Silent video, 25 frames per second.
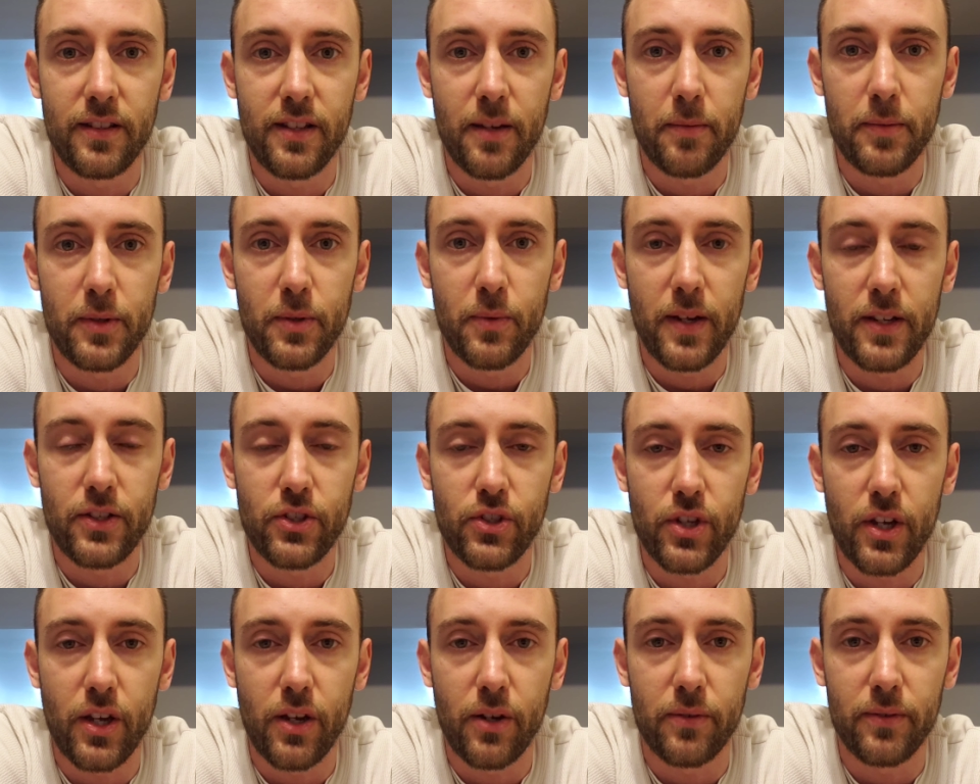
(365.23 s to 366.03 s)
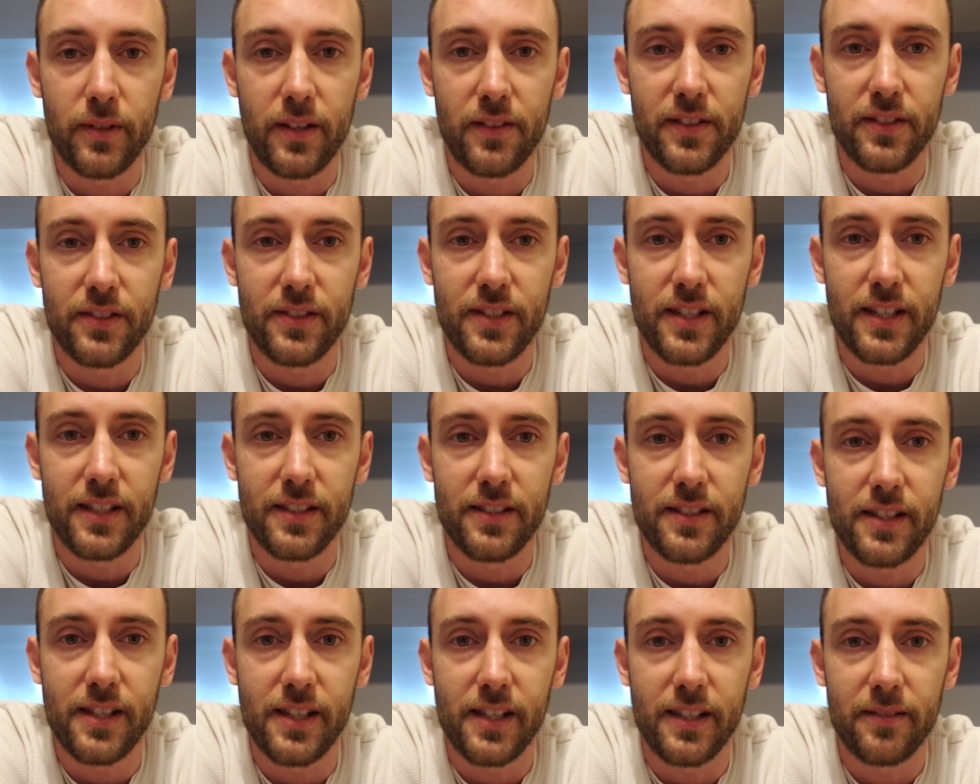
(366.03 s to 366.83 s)
WHO and the
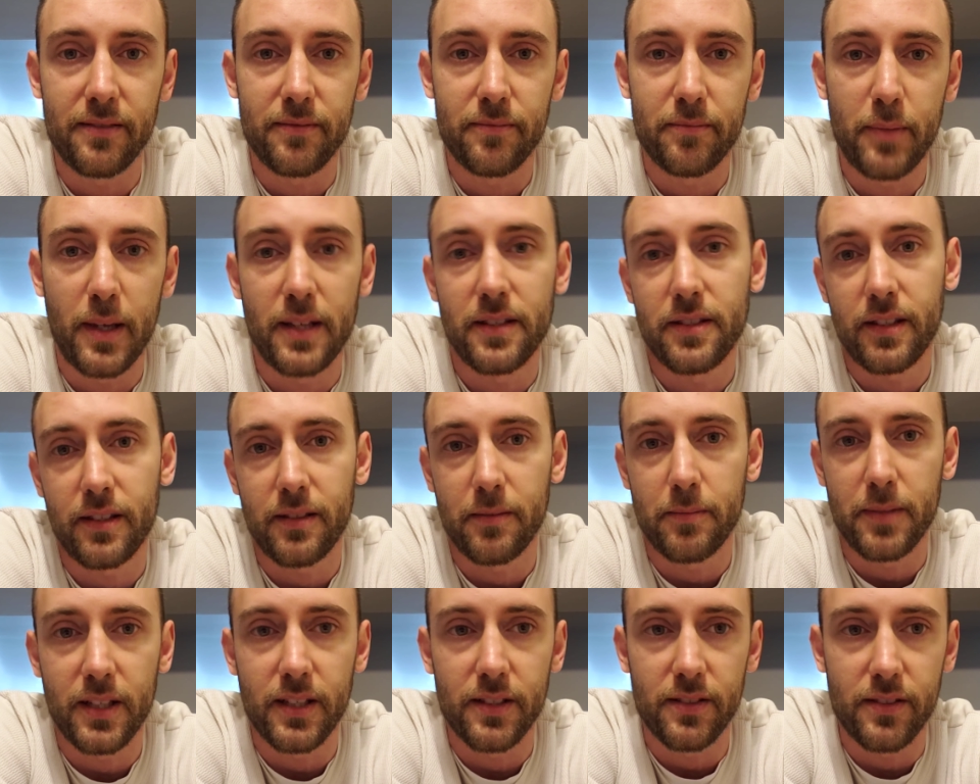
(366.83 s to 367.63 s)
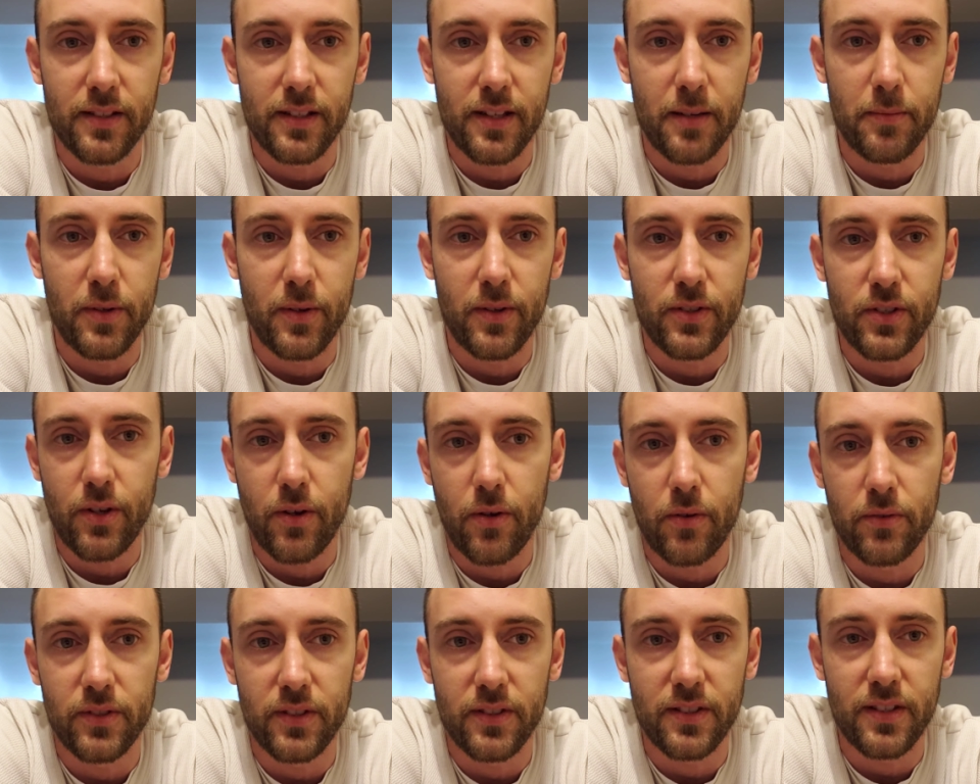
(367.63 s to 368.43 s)
CDC, basically because of the
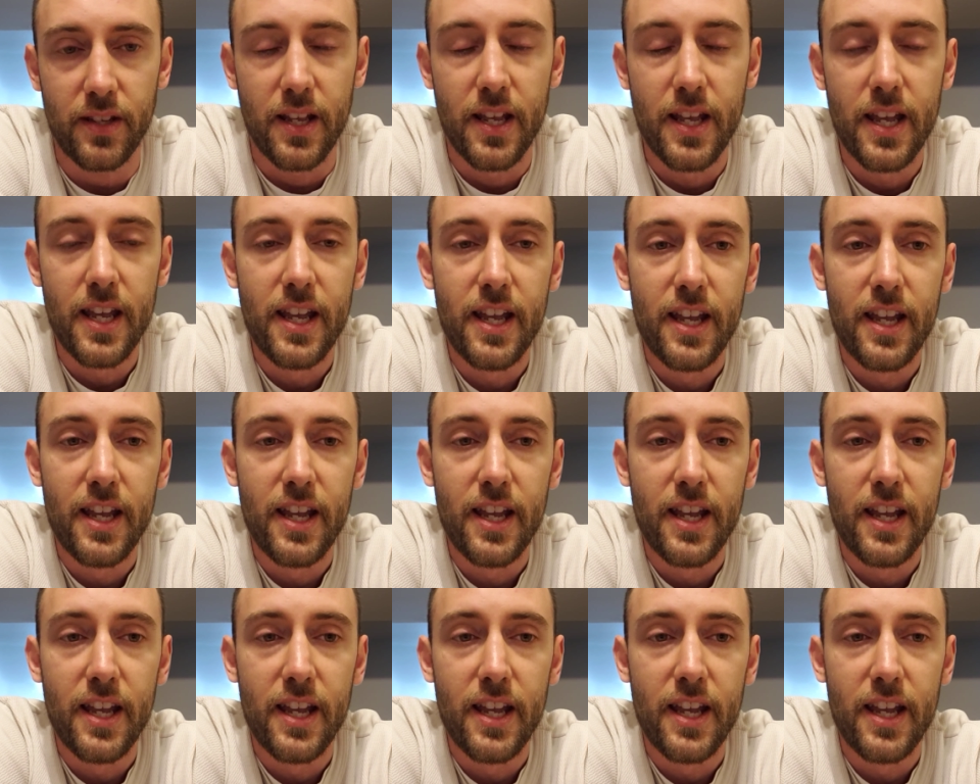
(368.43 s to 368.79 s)
WHO and the CDC.